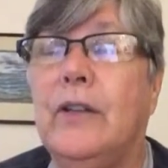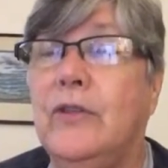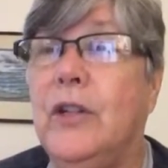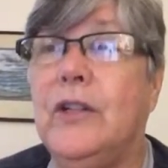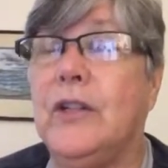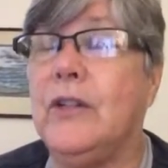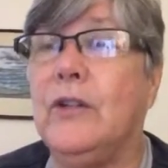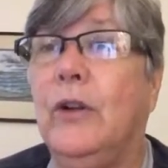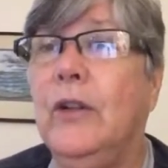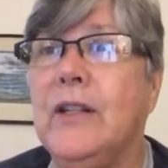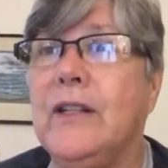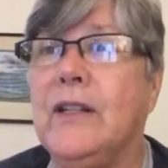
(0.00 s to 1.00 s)
Jesus
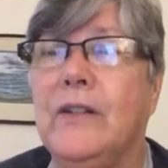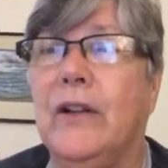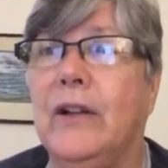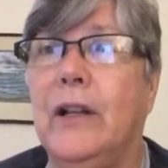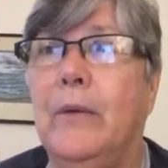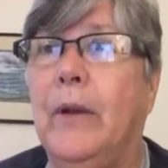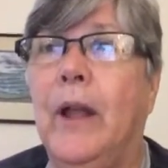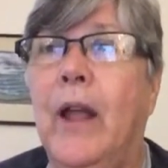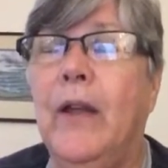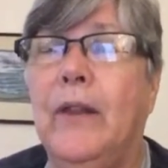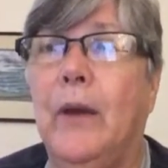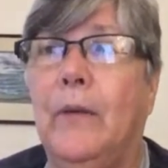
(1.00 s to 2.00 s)
told us this long time,
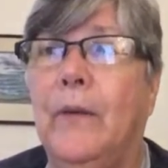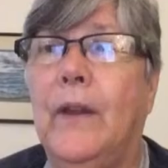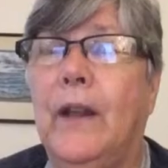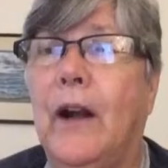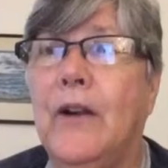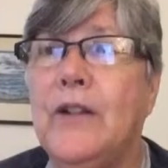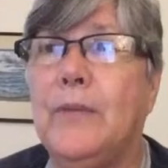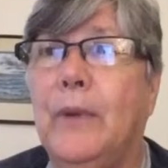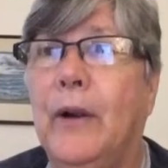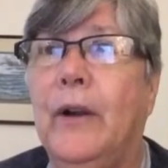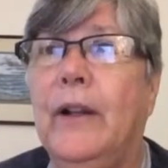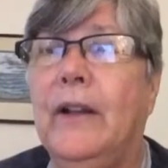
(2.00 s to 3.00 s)
that our
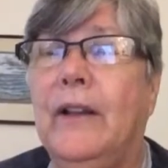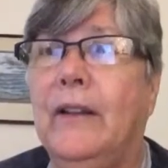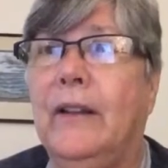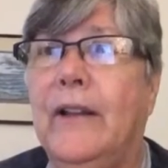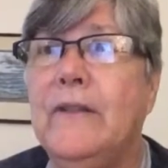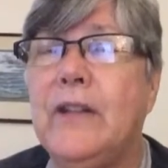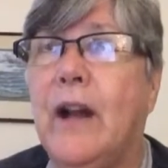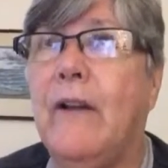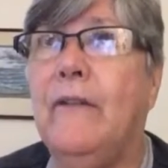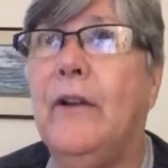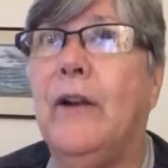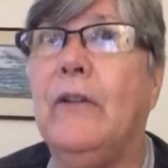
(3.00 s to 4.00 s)
spirit lives
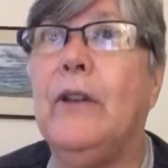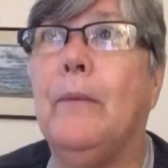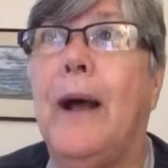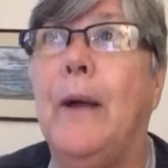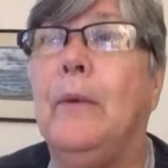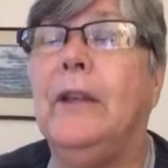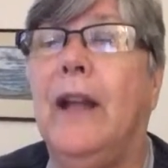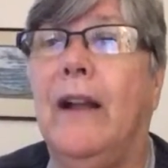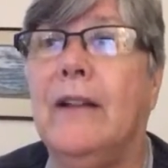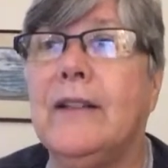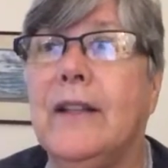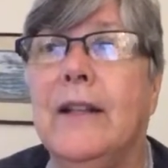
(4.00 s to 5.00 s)
on forever. The Bible
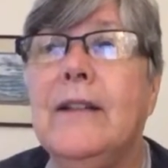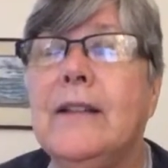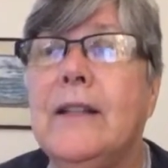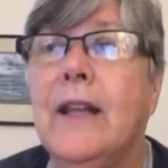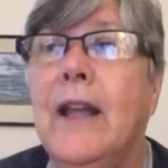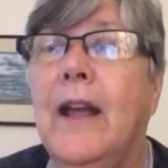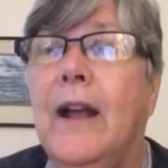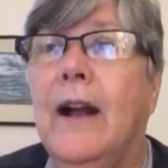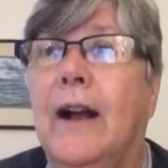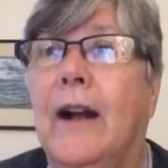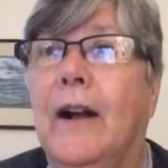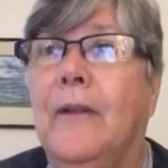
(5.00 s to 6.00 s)
tells us
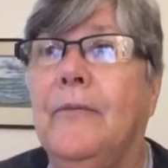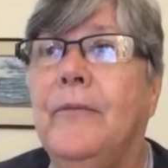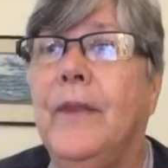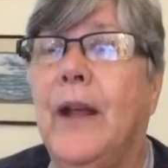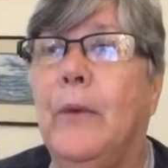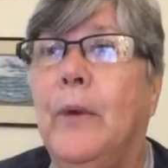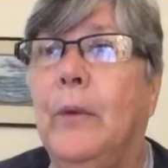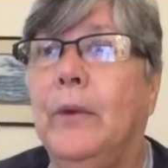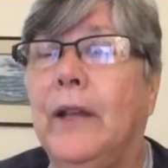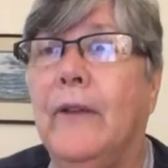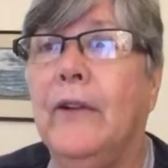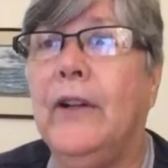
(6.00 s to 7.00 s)
that we
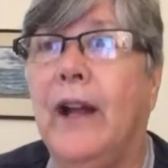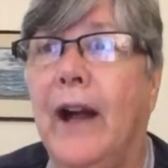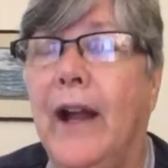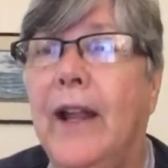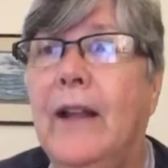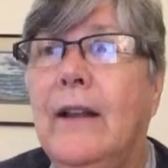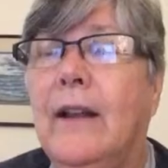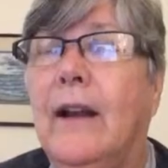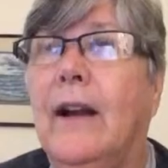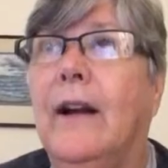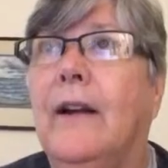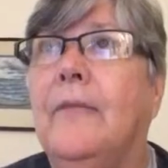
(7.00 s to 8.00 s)
will never die,
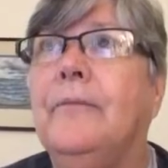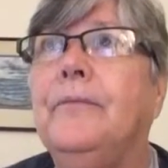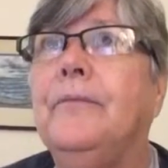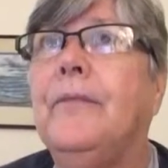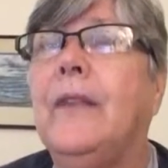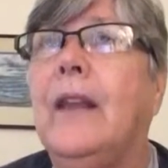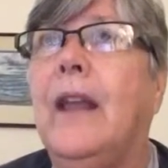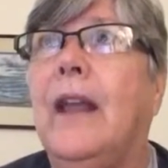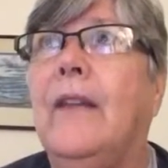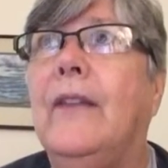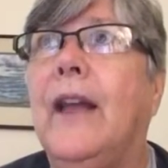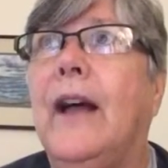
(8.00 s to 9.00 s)

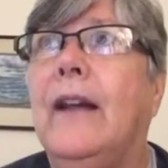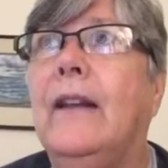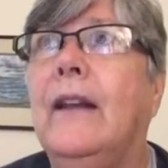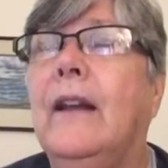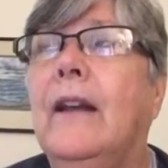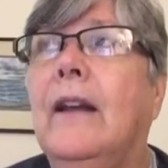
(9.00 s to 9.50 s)
and that